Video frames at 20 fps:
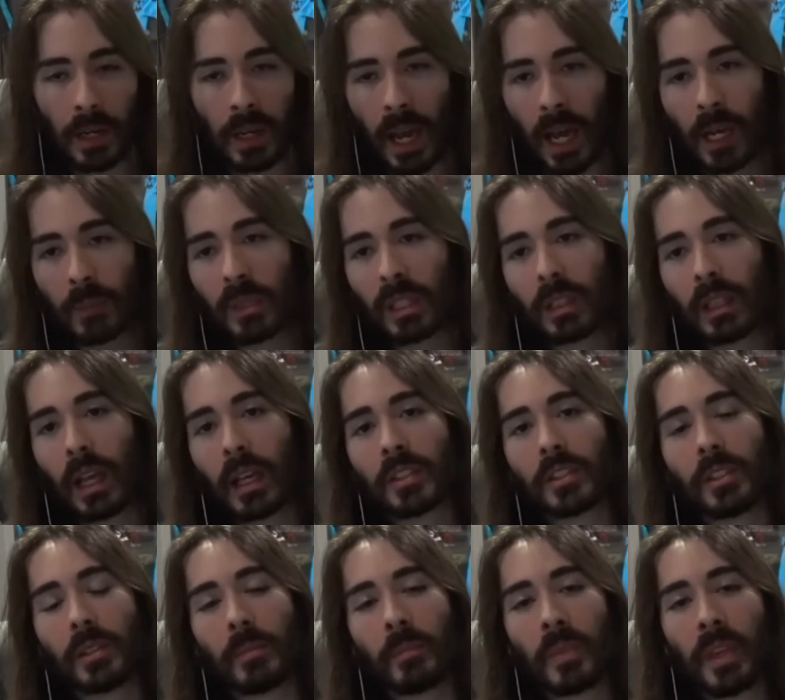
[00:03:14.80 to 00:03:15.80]
anatomy
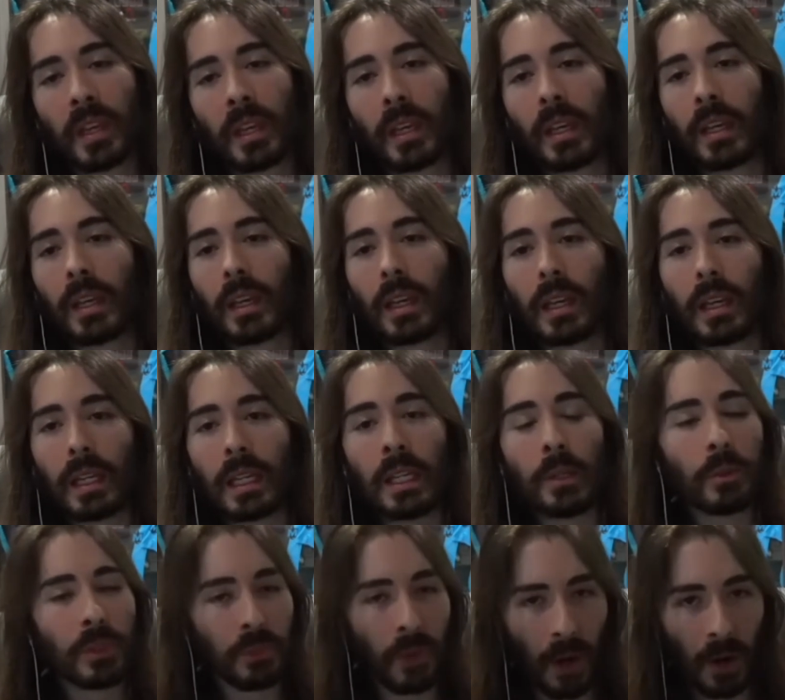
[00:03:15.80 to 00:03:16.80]
lesson. He
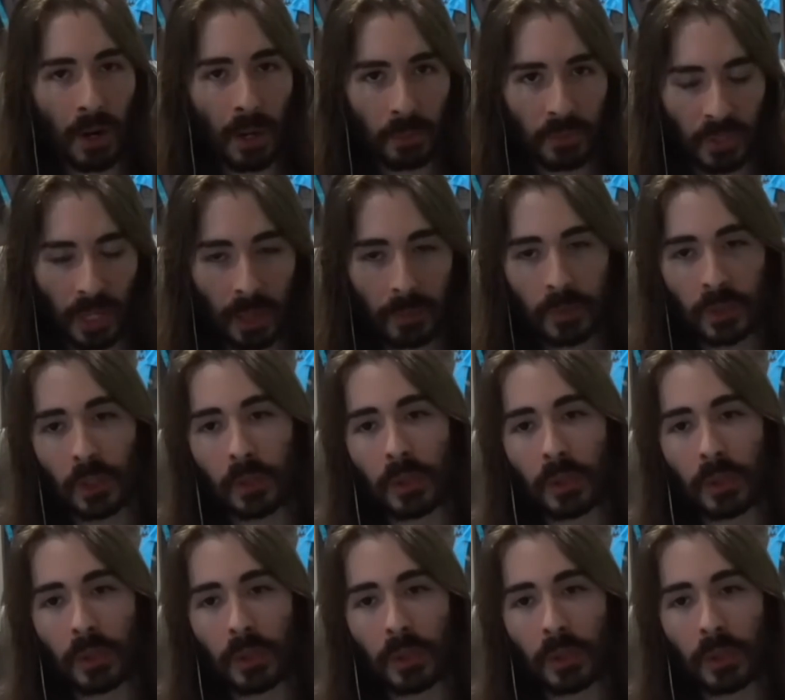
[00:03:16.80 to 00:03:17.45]
was very upset,